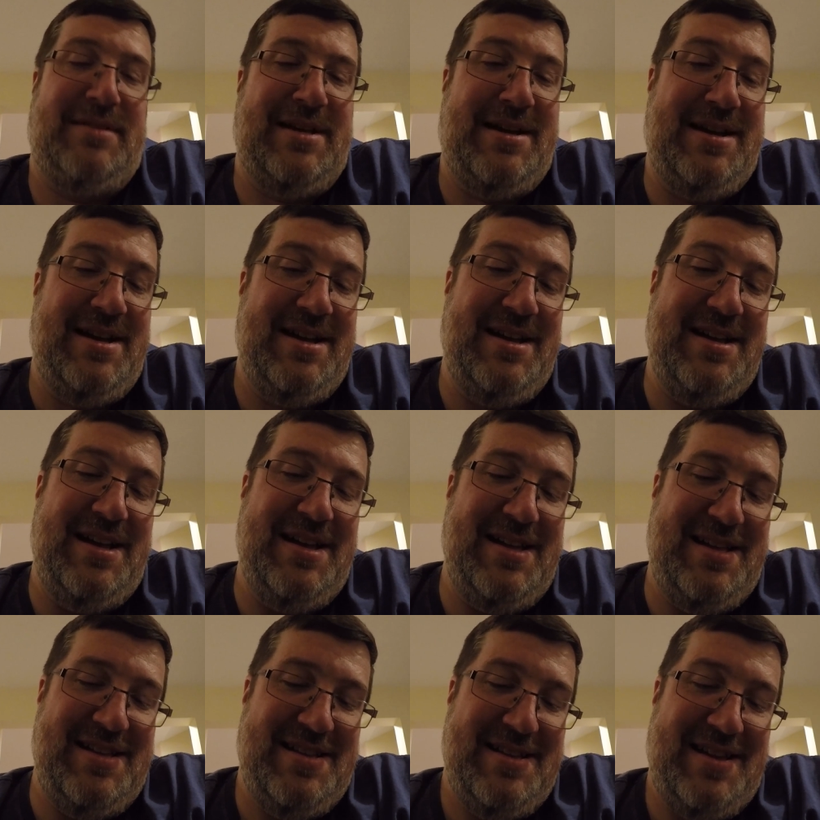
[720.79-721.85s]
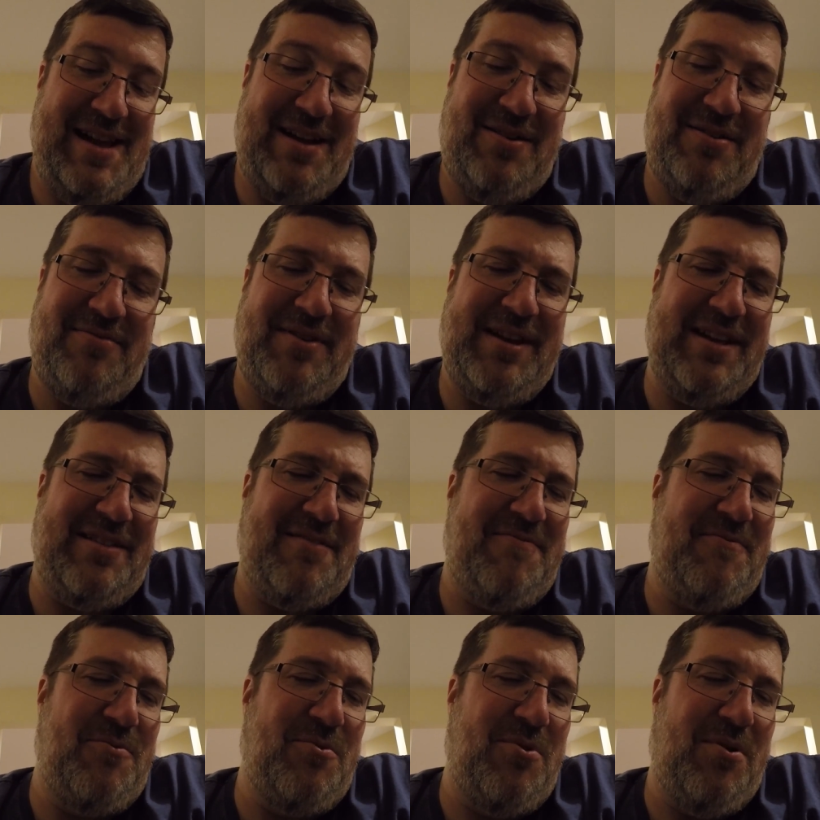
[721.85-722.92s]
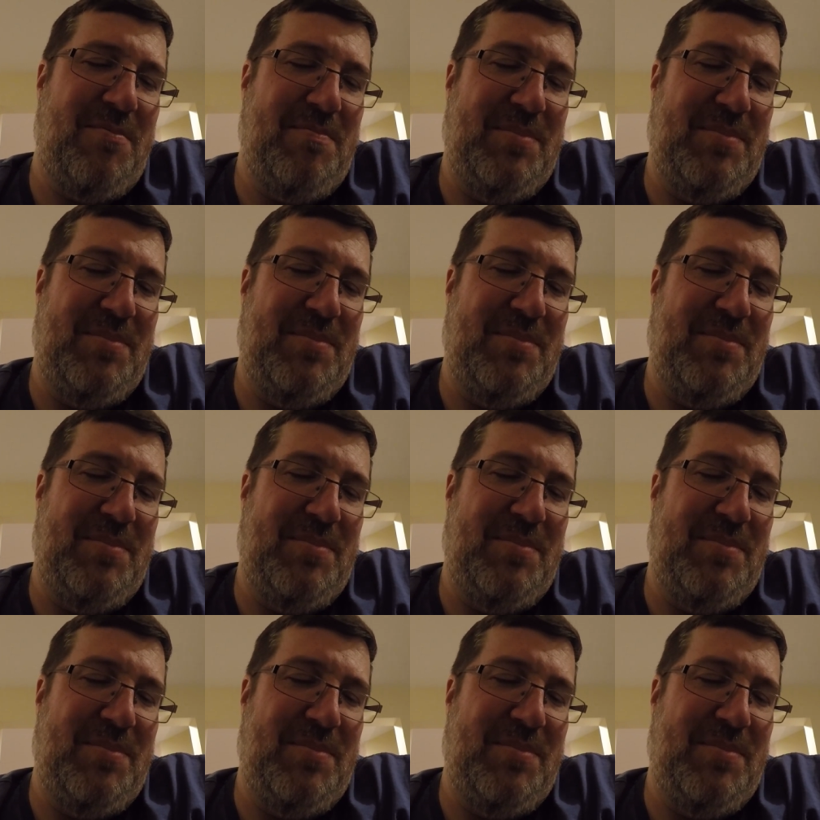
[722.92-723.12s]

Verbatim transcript: I don't know if I get the four,